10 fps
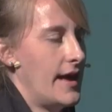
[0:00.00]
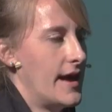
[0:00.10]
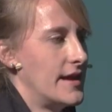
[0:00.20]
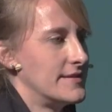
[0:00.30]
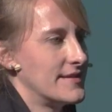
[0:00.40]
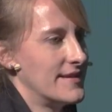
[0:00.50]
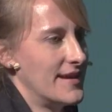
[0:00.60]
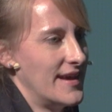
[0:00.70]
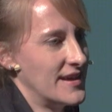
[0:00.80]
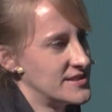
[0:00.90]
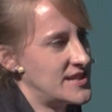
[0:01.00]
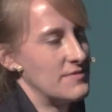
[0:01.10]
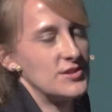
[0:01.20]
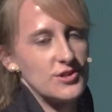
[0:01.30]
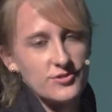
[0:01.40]
And
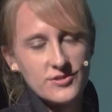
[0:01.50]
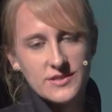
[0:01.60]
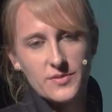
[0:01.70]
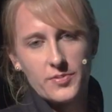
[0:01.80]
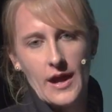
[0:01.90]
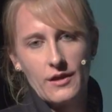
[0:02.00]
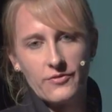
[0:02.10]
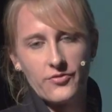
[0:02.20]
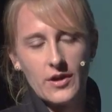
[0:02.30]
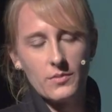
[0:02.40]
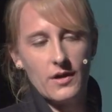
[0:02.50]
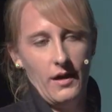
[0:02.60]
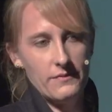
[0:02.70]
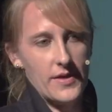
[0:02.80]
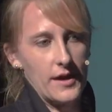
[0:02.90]
Save the Children is a proud affirmer
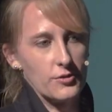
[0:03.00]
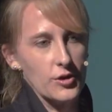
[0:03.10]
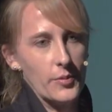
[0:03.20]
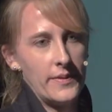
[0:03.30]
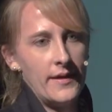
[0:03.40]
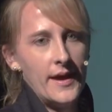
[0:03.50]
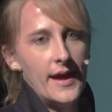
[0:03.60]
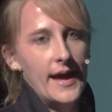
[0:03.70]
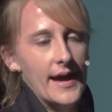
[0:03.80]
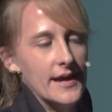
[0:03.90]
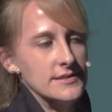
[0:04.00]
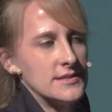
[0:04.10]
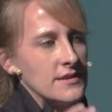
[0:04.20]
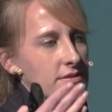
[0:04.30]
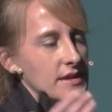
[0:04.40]
of that group. And
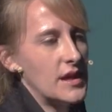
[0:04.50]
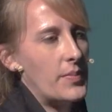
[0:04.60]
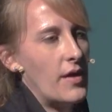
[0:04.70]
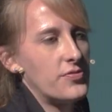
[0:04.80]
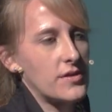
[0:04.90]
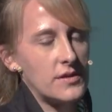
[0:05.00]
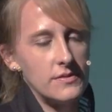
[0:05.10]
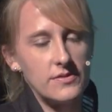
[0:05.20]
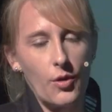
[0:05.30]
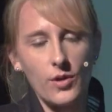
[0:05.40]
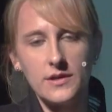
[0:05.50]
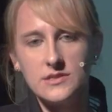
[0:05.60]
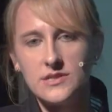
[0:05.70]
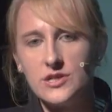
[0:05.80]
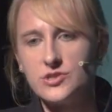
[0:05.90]
think about the, the
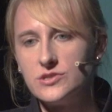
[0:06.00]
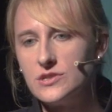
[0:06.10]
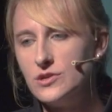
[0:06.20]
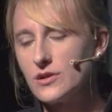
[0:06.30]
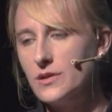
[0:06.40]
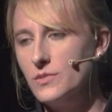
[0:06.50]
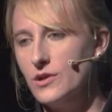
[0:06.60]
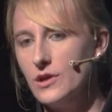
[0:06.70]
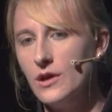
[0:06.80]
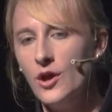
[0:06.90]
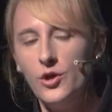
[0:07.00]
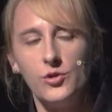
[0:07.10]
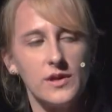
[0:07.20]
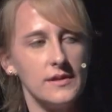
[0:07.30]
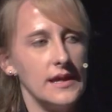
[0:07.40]
organizations in your community
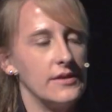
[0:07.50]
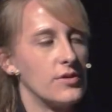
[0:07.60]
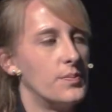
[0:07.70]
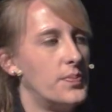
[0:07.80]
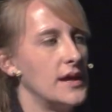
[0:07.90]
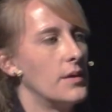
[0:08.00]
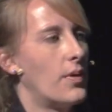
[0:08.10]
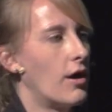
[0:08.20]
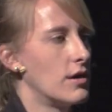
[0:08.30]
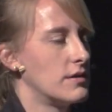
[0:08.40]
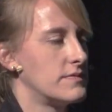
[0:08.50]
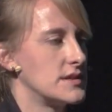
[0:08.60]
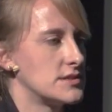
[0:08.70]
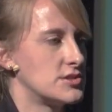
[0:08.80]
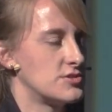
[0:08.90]
who could either be a part of
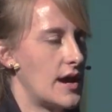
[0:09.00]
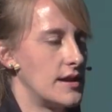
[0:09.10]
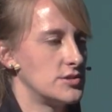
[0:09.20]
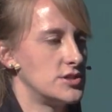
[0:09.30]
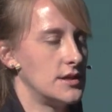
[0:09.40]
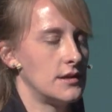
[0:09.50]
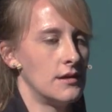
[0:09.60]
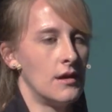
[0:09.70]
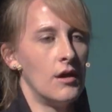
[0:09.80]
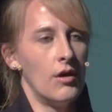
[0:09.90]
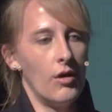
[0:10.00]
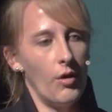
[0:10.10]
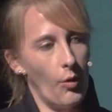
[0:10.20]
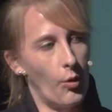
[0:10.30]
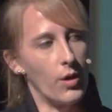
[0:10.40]
this strategy
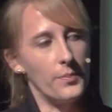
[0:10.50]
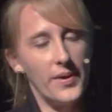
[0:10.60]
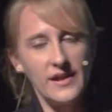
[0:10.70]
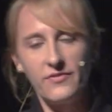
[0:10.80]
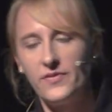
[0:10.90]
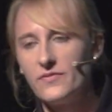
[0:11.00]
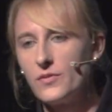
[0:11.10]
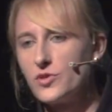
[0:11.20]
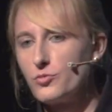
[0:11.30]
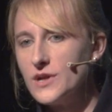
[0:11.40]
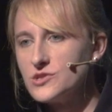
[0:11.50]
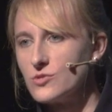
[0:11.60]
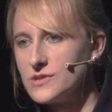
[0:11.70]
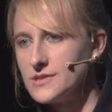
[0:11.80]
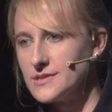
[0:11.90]
or benefit from the
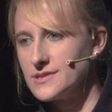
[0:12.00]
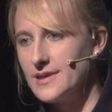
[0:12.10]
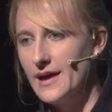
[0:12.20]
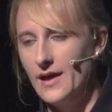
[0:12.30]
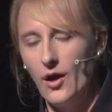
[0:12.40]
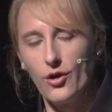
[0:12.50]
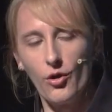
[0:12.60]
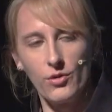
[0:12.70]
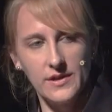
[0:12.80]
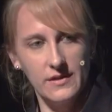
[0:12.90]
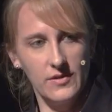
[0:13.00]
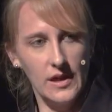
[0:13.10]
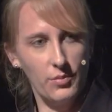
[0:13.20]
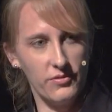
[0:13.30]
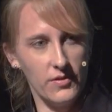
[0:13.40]
resources that are already
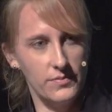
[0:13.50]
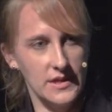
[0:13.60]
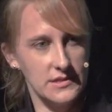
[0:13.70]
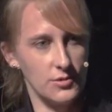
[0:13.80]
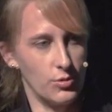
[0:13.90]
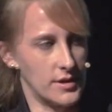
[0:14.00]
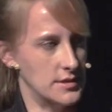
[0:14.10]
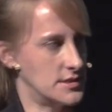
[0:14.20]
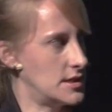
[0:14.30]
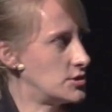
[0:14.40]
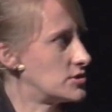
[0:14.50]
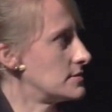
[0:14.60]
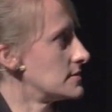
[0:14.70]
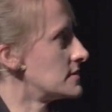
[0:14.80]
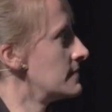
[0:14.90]
available from these
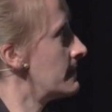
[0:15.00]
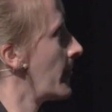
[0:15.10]
organizations.